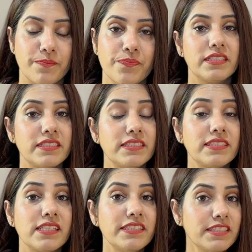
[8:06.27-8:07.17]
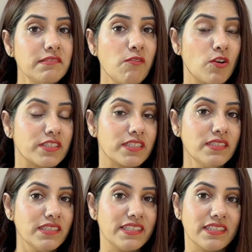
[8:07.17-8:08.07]
There is little water
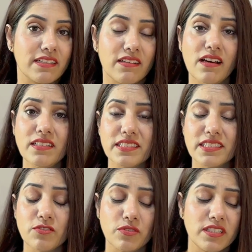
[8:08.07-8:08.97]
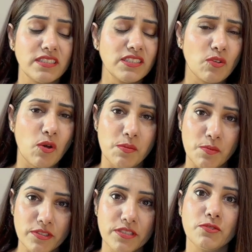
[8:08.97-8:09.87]
in the glass, so there is
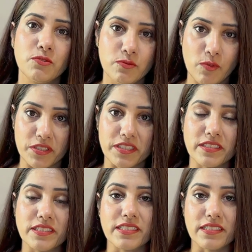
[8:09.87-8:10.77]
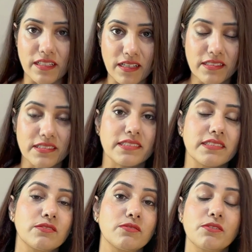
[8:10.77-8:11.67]
almost no water in the
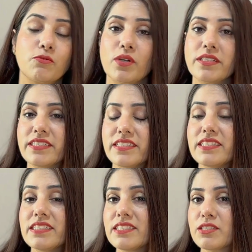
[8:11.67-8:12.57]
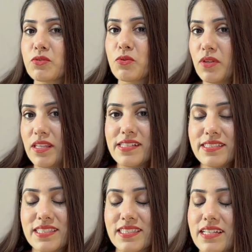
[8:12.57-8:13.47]
glass. So the quantity is so less
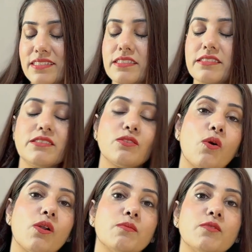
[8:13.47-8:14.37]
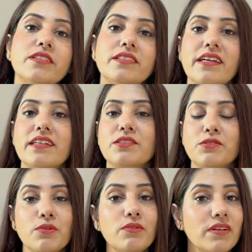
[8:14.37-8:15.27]
that it is almost next
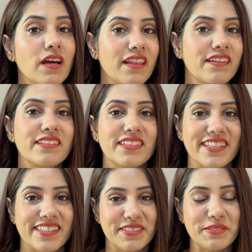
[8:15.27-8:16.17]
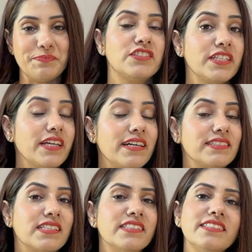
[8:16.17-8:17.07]
to nothing. She
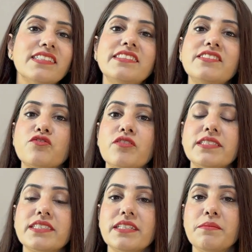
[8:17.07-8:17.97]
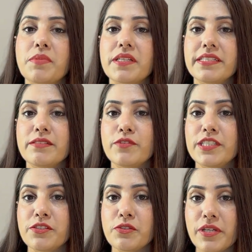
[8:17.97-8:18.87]
has little interest in playing
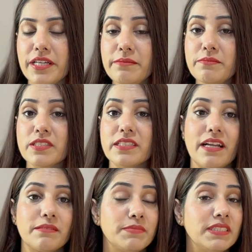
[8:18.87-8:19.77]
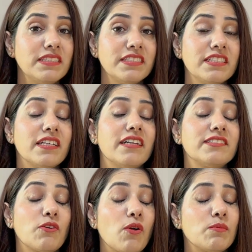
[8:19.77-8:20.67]
video games. That means she
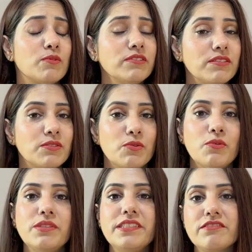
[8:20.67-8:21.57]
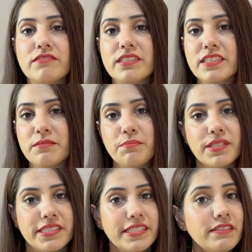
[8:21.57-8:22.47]
has almost no interest in
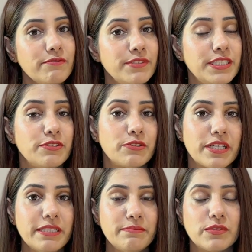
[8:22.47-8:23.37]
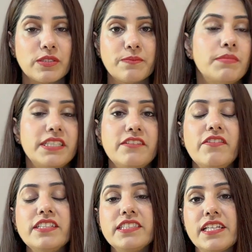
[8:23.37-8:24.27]
playing video games. But if
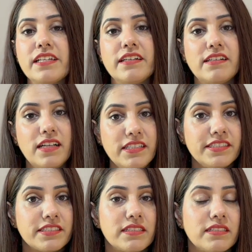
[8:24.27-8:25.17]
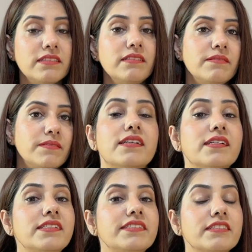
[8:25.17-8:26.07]
I say a
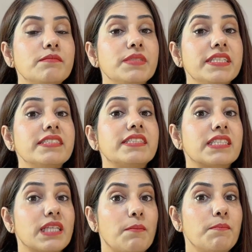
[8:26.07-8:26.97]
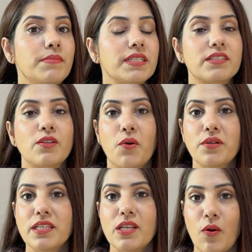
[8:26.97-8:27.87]
little means some but
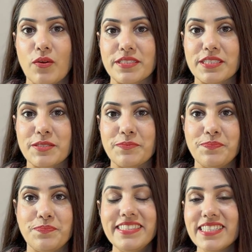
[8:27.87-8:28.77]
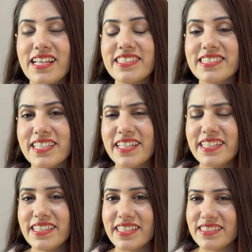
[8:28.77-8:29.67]
not lot. It's like
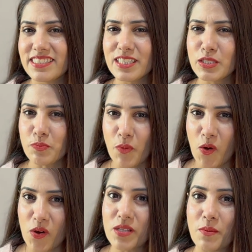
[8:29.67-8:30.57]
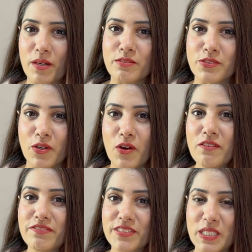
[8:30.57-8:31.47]
saying there is a small amount
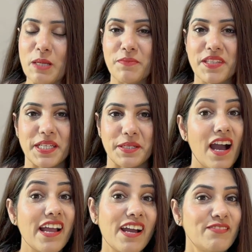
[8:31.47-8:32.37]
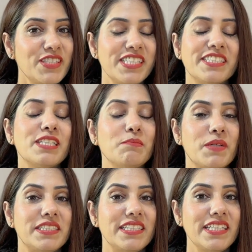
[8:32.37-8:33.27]
of something. I have a little
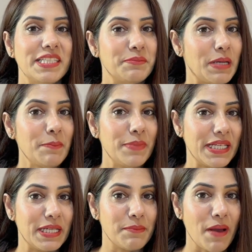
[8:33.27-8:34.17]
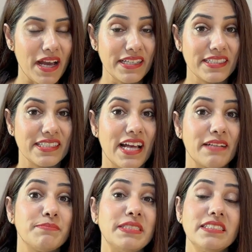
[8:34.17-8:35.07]
money in my piggy bank.
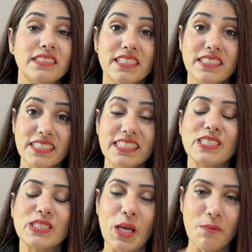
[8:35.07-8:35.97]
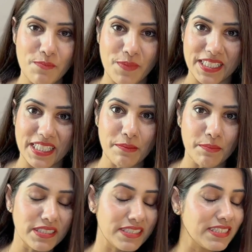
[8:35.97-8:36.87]
That means there is some money
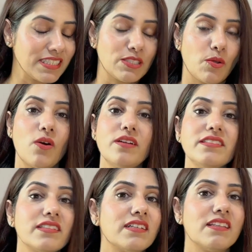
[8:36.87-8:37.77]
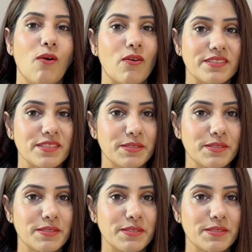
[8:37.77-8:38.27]
but it is not a lot.